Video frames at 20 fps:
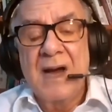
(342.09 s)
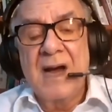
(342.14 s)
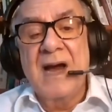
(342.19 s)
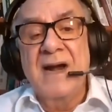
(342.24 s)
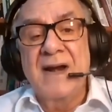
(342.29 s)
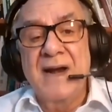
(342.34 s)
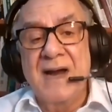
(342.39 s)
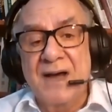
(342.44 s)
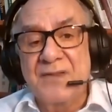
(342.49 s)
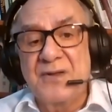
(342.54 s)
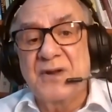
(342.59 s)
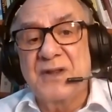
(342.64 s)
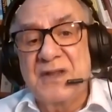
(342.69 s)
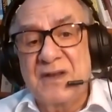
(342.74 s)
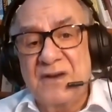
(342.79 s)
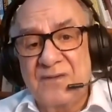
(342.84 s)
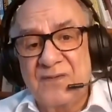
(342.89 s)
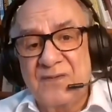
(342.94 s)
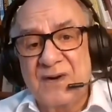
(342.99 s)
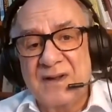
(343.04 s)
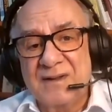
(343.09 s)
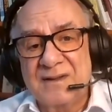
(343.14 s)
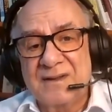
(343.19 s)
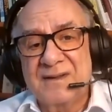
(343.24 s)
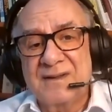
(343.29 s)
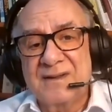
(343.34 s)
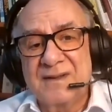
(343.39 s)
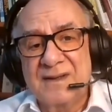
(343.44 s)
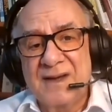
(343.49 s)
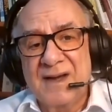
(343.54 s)
another different,
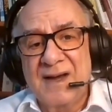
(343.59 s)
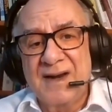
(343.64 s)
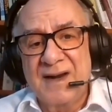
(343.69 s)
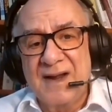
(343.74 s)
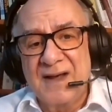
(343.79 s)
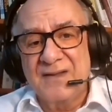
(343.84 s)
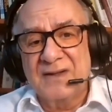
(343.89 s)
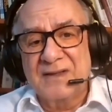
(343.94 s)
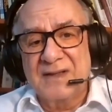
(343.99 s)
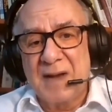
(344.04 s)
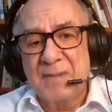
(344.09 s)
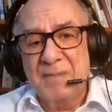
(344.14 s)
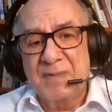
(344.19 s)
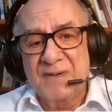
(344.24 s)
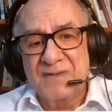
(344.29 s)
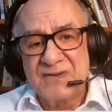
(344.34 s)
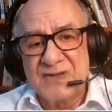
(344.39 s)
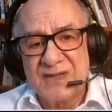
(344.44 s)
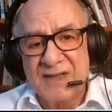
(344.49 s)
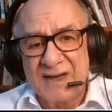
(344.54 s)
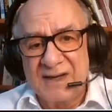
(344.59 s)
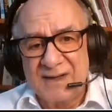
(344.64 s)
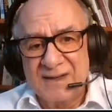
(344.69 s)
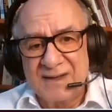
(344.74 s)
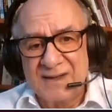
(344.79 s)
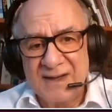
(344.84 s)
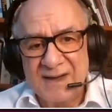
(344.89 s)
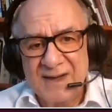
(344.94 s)
another type of state,